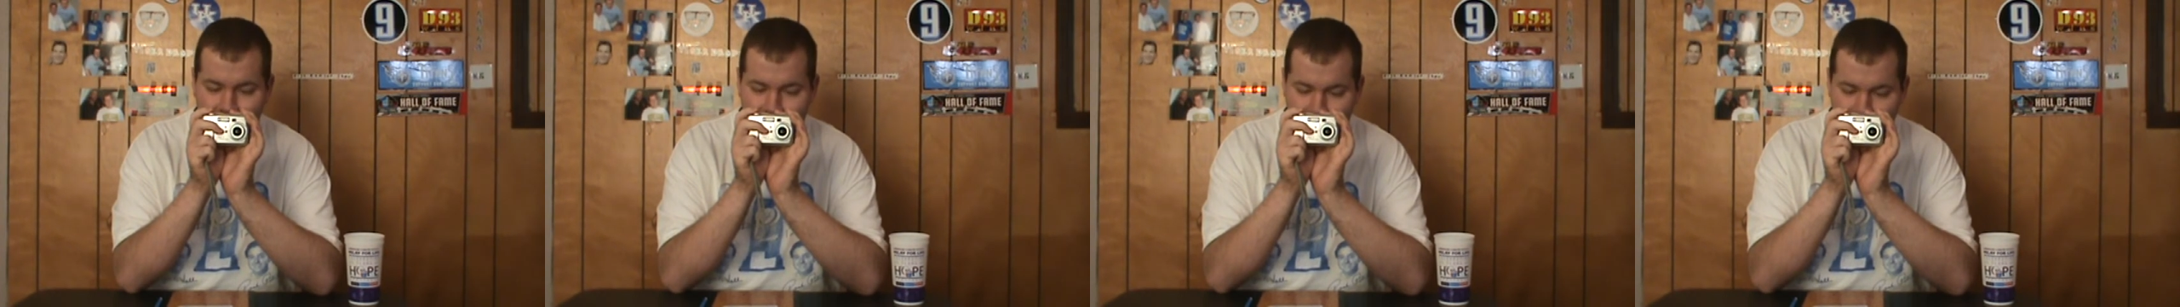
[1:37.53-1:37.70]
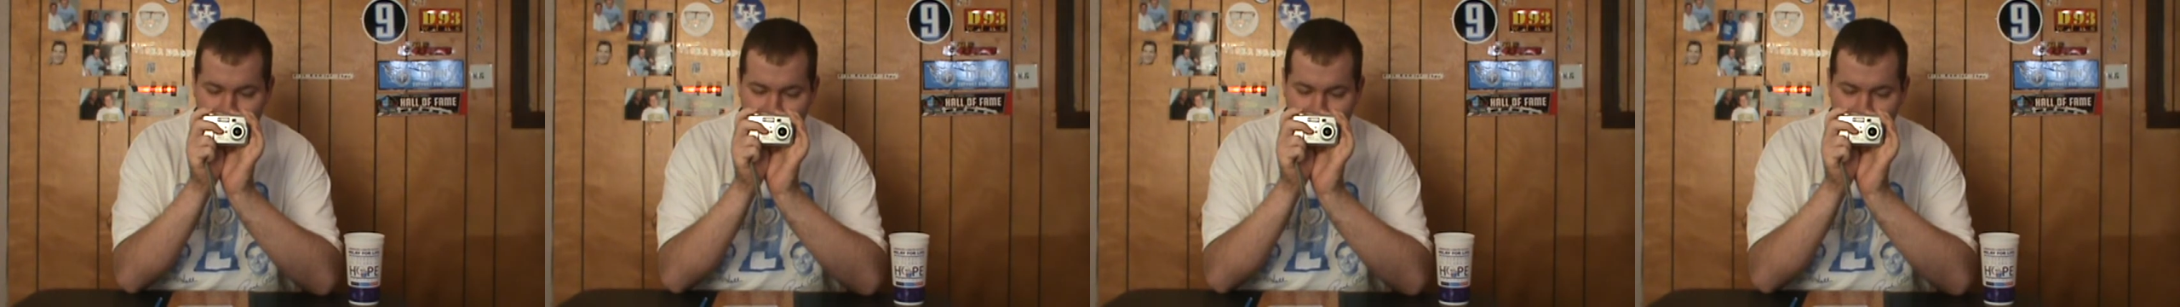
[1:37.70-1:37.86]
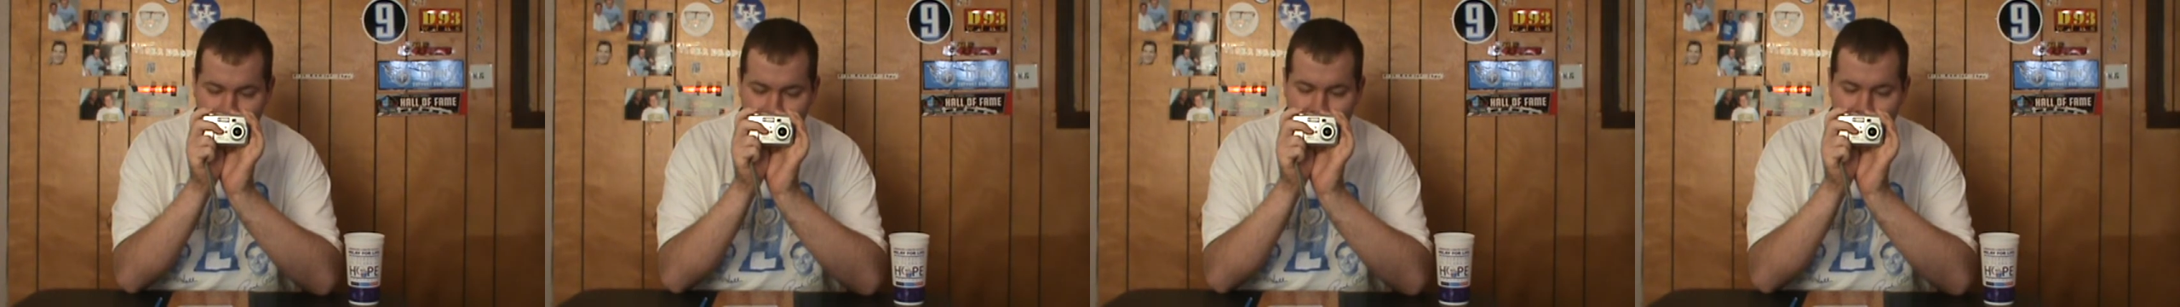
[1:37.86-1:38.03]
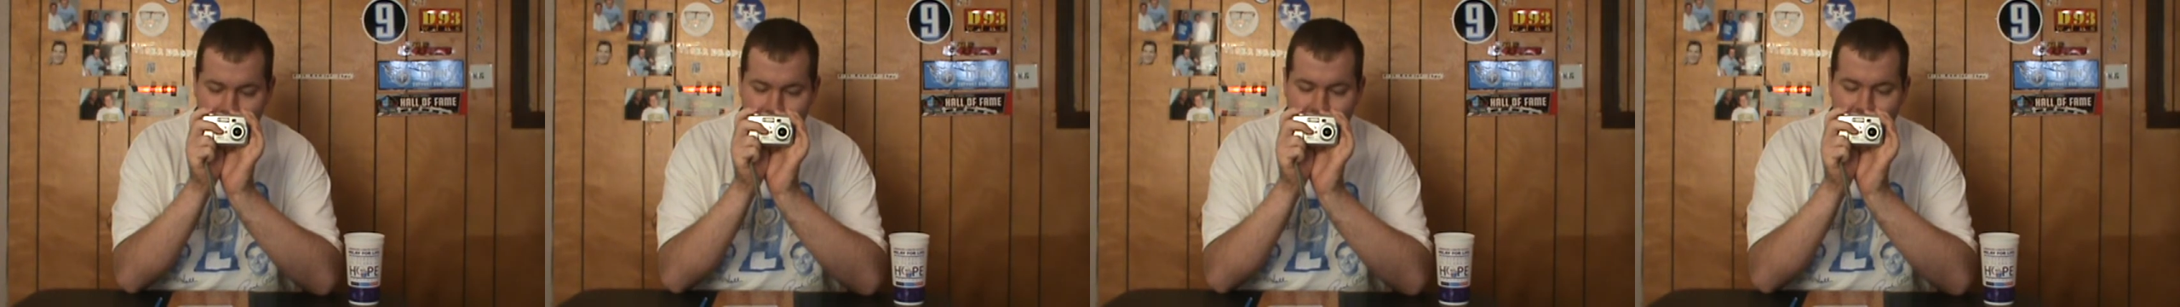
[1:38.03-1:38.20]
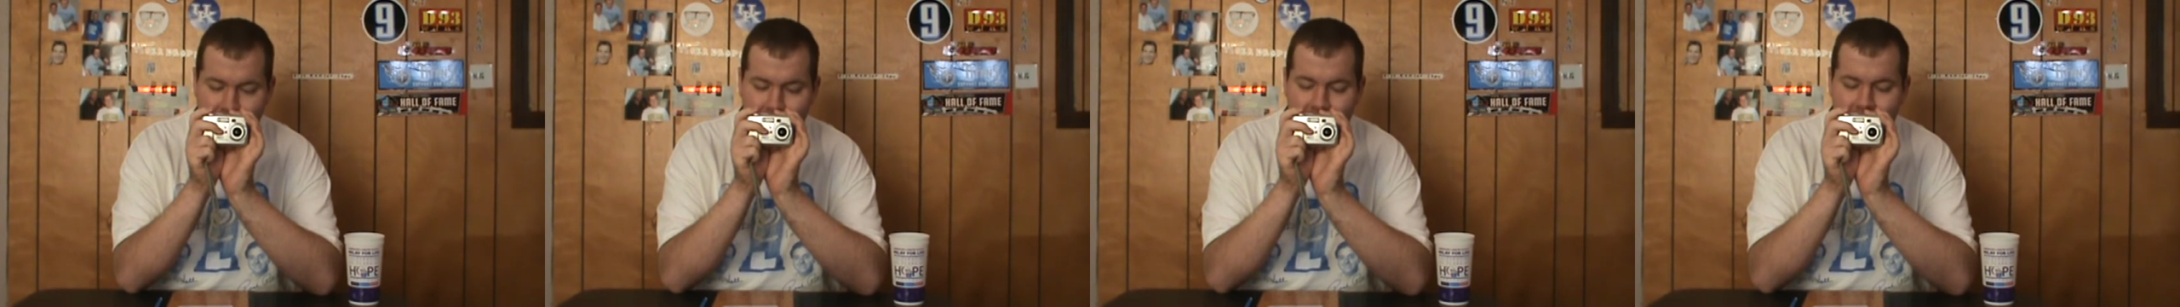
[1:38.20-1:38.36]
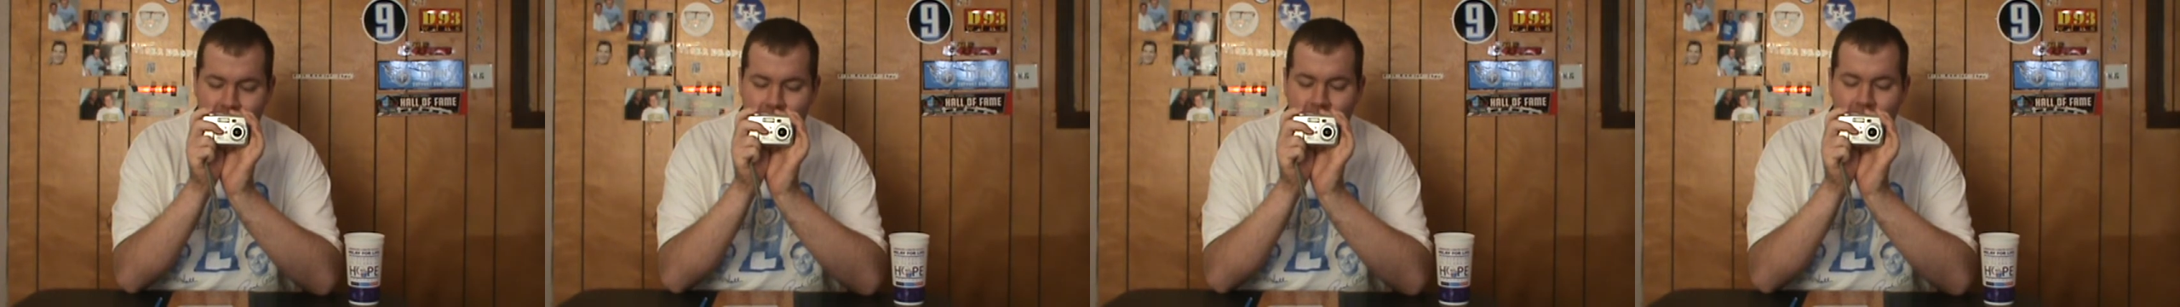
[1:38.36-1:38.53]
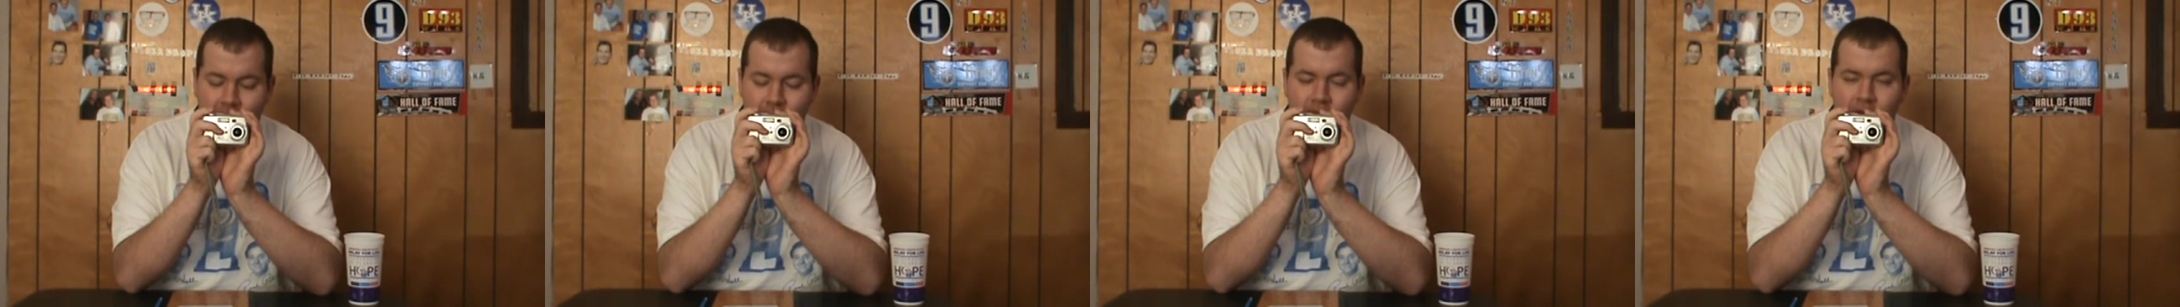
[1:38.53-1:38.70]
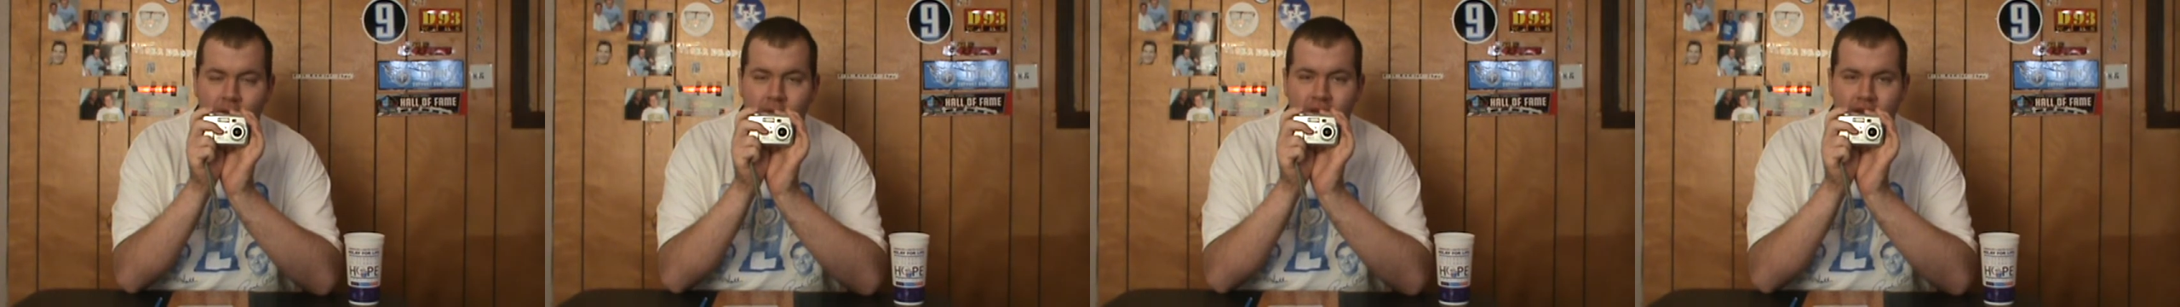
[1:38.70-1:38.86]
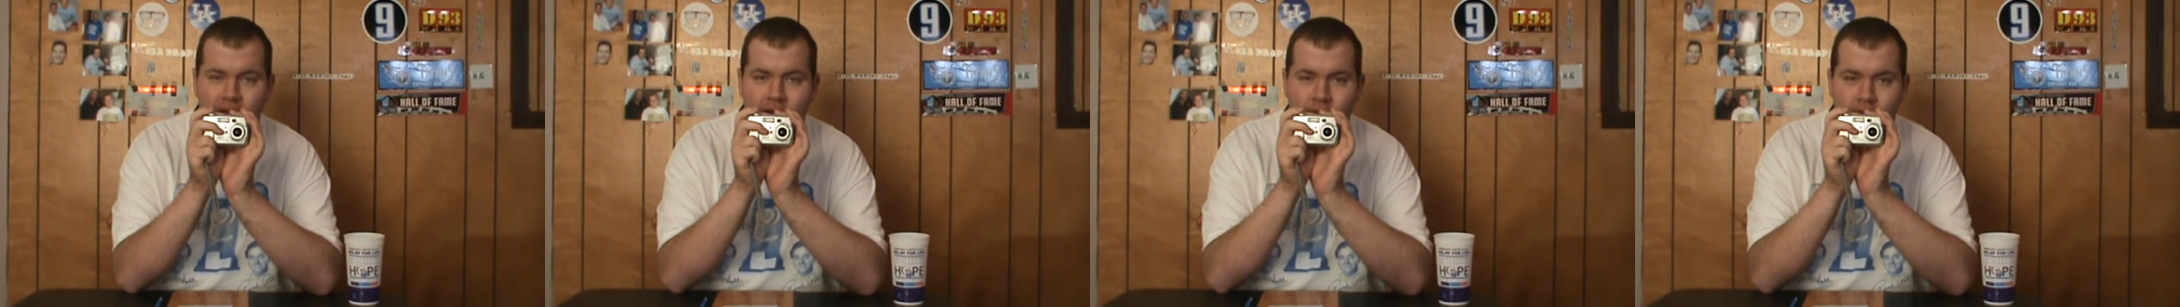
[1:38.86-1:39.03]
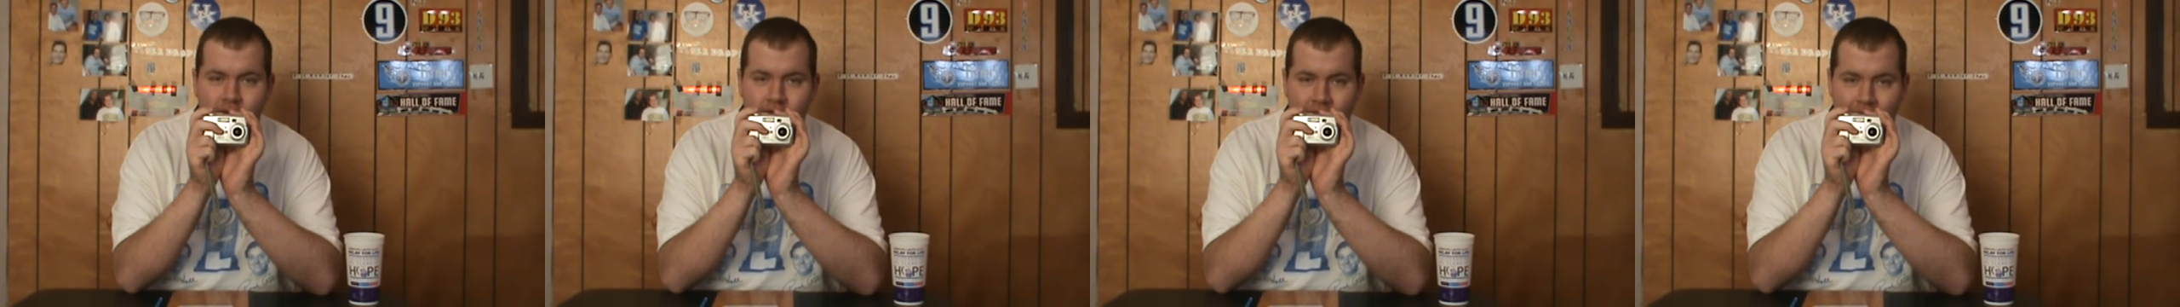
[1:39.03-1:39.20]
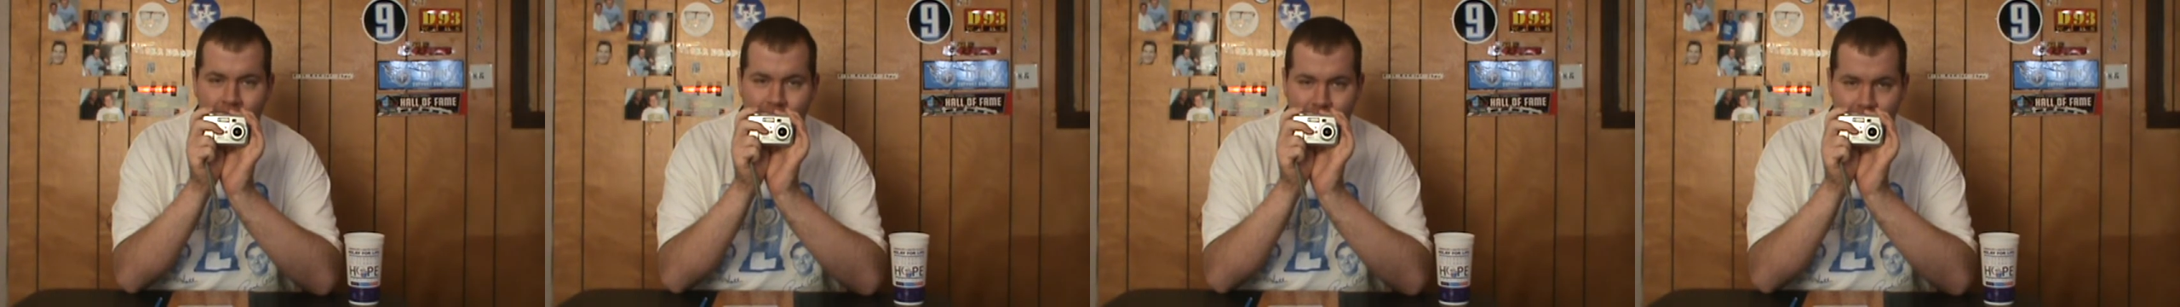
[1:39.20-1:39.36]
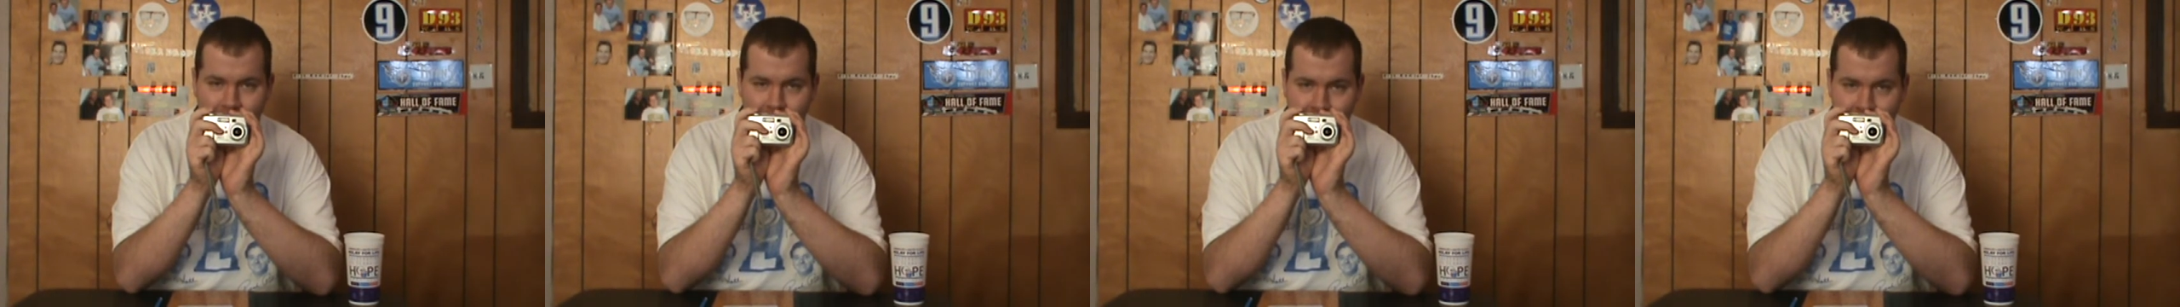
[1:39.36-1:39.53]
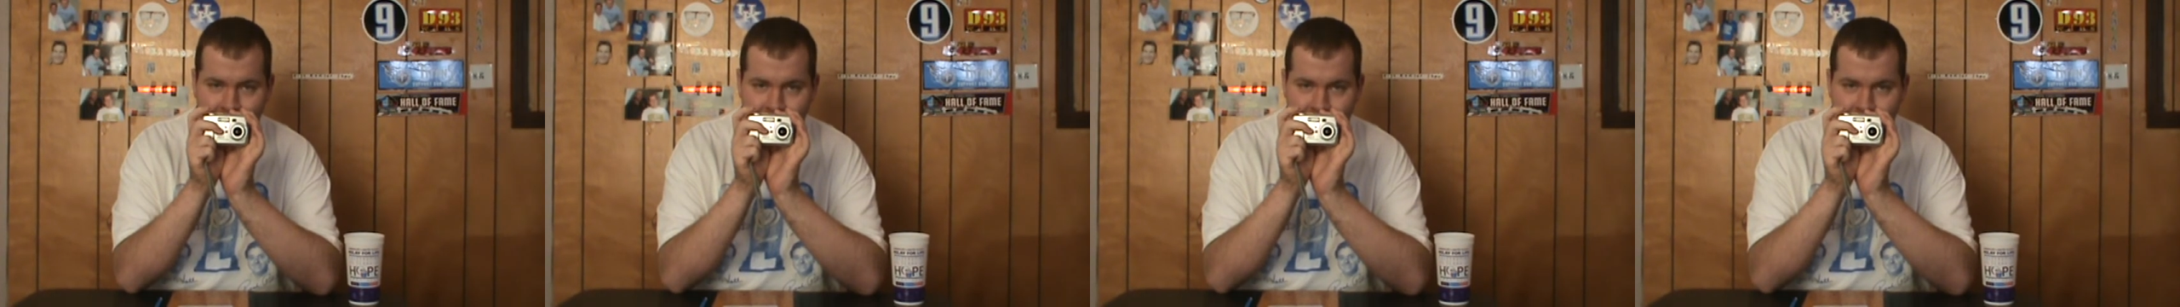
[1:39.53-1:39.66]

for me signing off on the old camera.